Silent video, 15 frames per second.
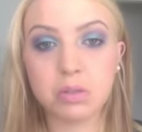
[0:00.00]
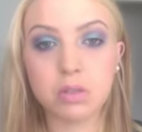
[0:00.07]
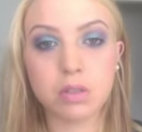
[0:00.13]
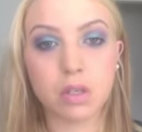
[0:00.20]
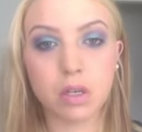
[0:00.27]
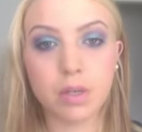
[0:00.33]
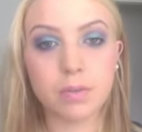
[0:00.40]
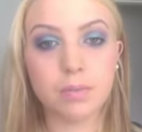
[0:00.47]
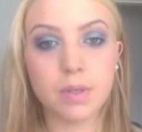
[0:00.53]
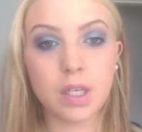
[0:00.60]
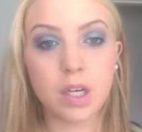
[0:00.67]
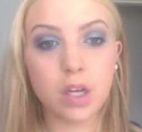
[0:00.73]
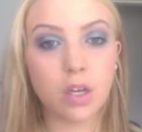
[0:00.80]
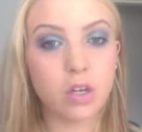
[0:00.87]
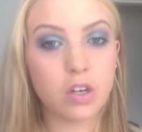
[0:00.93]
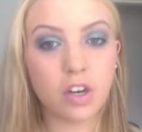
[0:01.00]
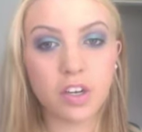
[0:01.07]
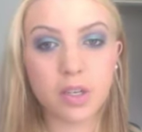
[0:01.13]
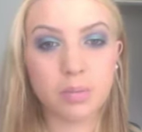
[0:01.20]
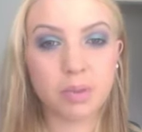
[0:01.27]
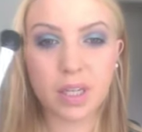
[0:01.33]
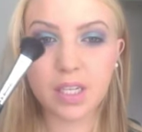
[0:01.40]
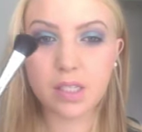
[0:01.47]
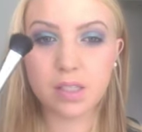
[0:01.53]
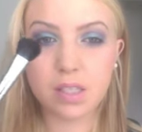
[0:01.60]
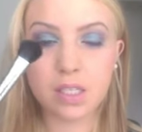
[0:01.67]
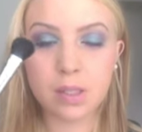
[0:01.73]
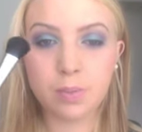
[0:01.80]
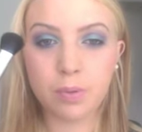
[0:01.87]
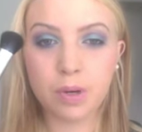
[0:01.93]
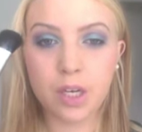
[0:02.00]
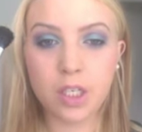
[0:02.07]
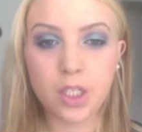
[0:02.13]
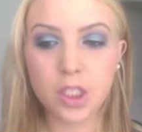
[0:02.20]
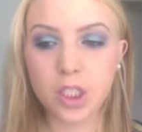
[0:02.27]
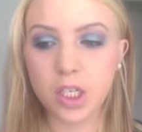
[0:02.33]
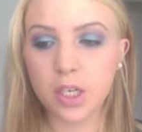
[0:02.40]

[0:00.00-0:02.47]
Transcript: So no complaints to this brush.